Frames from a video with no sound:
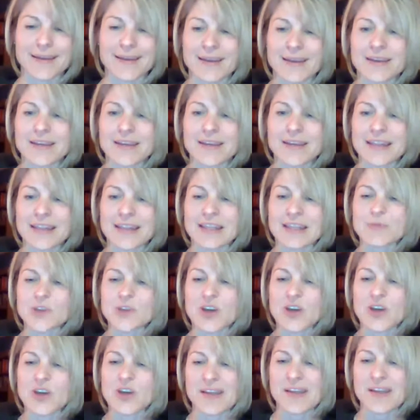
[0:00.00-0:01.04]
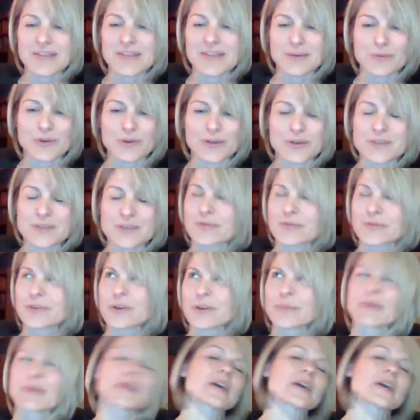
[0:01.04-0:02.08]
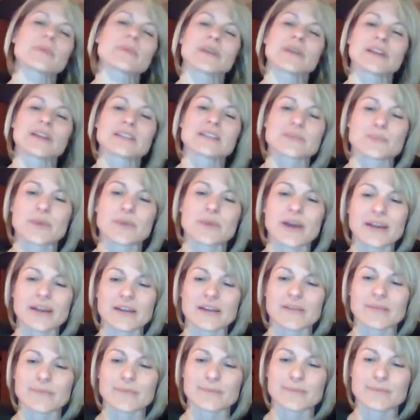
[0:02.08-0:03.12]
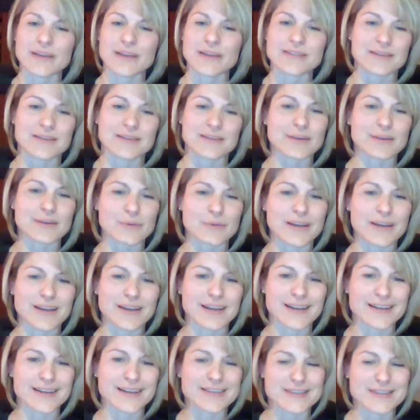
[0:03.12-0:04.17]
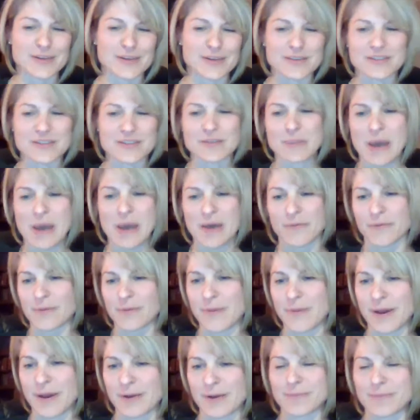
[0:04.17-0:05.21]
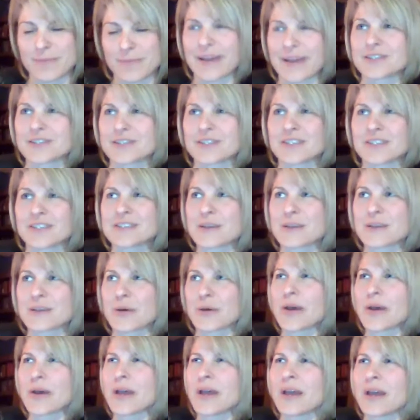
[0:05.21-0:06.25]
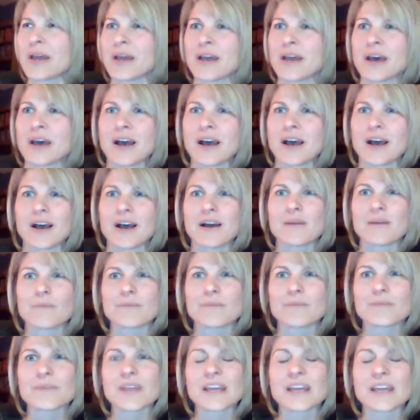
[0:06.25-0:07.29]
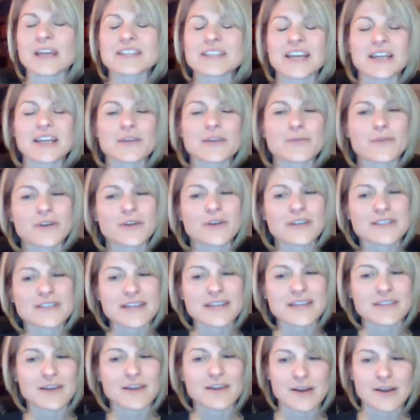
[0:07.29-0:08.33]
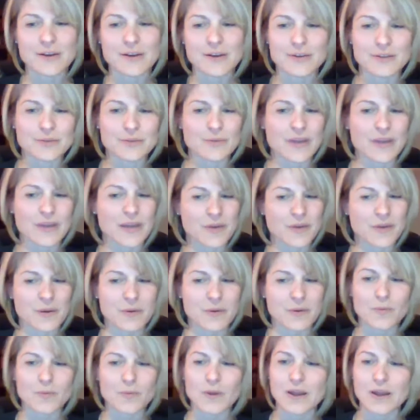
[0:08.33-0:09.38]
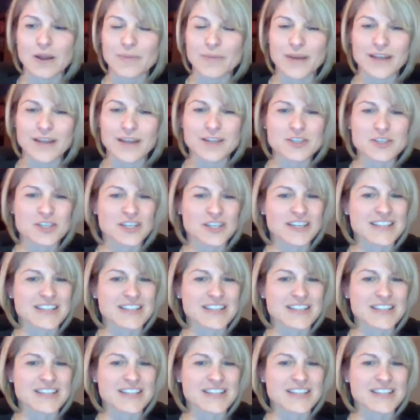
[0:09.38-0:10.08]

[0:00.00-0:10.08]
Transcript: That we call that the Wilks formula, but it's kind of basically what it is. It's a pound for pound bench, and so it's kind of fun because at the Arnold we have a raw bench, and it's